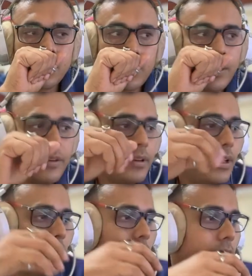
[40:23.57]
Destiny
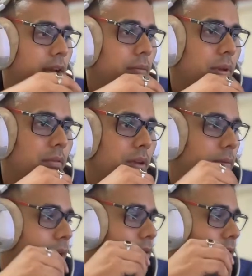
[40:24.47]
every time giving
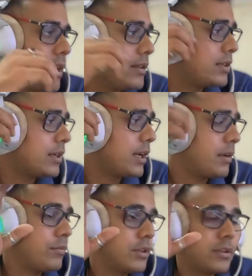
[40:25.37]
me a chance and I
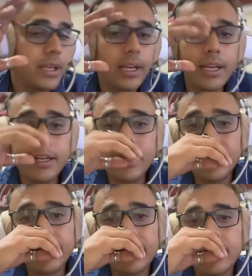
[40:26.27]
am just neglecting
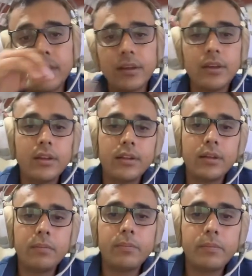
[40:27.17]
this.
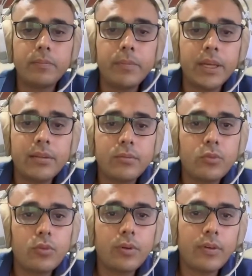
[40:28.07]
The best
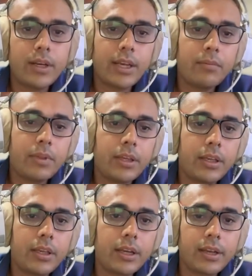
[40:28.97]
move what I'm
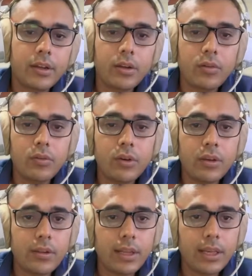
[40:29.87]
thinking right now
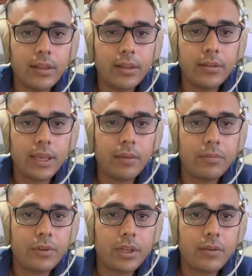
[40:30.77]
was like this
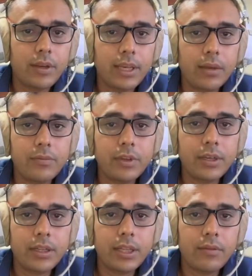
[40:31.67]
capture, he will capture
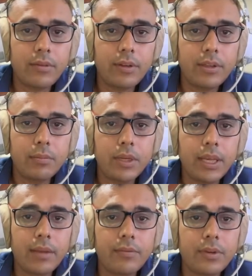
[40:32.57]
and then we will simply
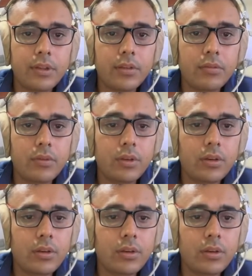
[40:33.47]
capture this one.